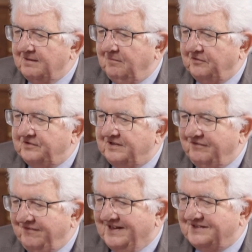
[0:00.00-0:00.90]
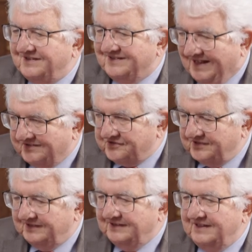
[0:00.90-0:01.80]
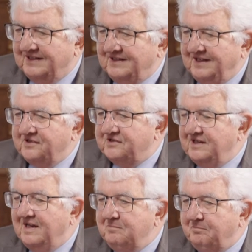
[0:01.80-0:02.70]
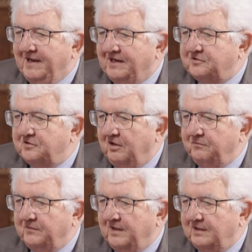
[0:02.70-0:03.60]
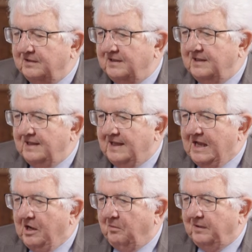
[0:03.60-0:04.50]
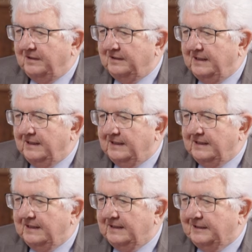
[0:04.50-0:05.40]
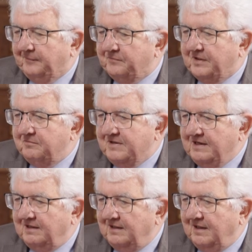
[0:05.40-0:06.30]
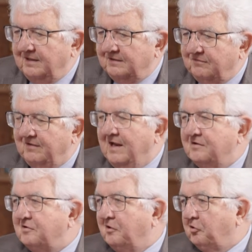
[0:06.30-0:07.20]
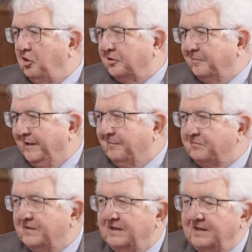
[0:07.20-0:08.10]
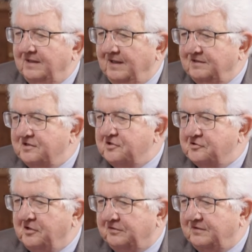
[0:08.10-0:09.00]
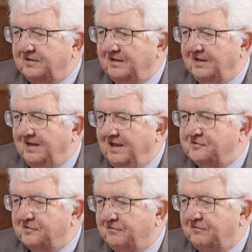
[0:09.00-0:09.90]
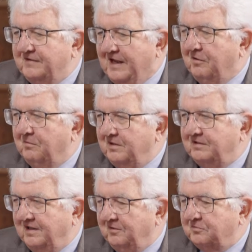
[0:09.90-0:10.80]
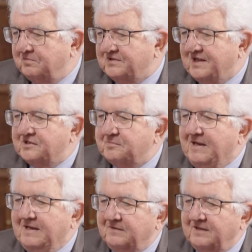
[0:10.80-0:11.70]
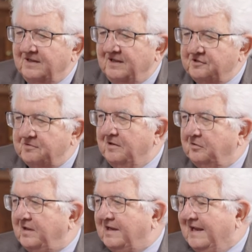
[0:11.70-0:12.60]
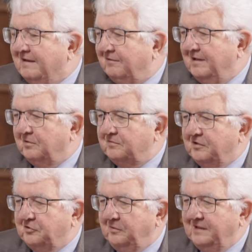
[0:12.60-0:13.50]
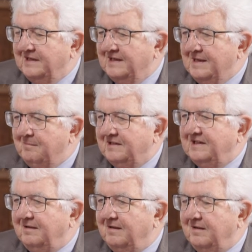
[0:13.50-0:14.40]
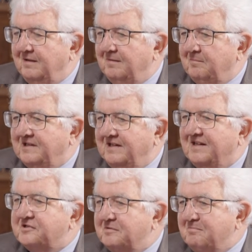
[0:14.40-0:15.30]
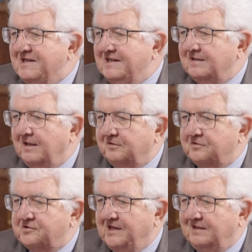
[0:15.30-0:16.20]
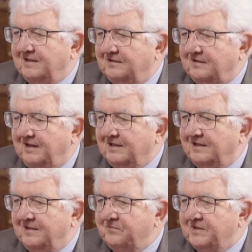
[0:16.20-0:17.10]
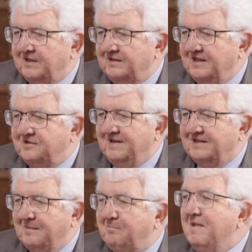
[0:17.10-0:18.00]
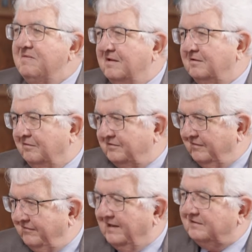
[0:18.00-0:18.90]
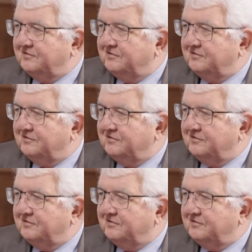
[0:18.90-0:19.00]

what the Fed does has an impact on our real and financial economy. And this is not as of now, it always has been. So we look carefully at what we're doing. But it doesn't mean, how to say, that we are dependent of the Fed.